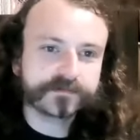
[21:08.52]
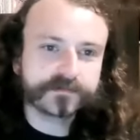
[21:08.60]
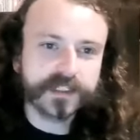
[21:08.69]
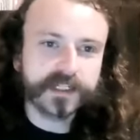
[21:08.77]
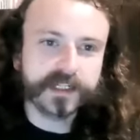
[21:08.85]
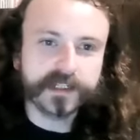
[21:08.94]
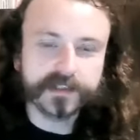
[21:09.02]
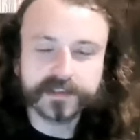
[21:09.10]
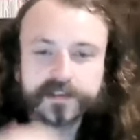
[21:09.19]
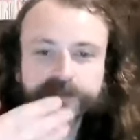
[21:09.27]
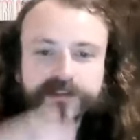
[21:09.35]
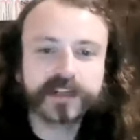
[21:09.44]
and
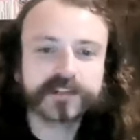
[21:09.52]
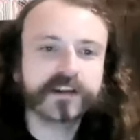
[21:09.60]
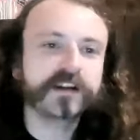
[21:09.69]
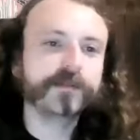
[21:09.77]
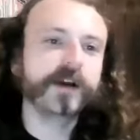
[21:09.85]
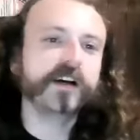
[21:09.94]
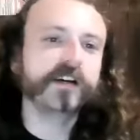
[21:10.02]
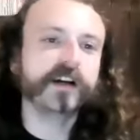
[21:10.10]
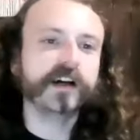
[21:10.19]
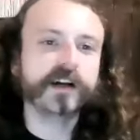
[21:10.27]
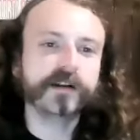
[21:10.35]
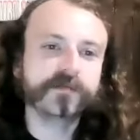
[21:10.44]
it goes on to talk
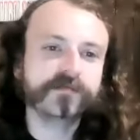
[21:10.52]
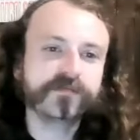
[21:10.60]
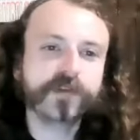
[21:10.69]
about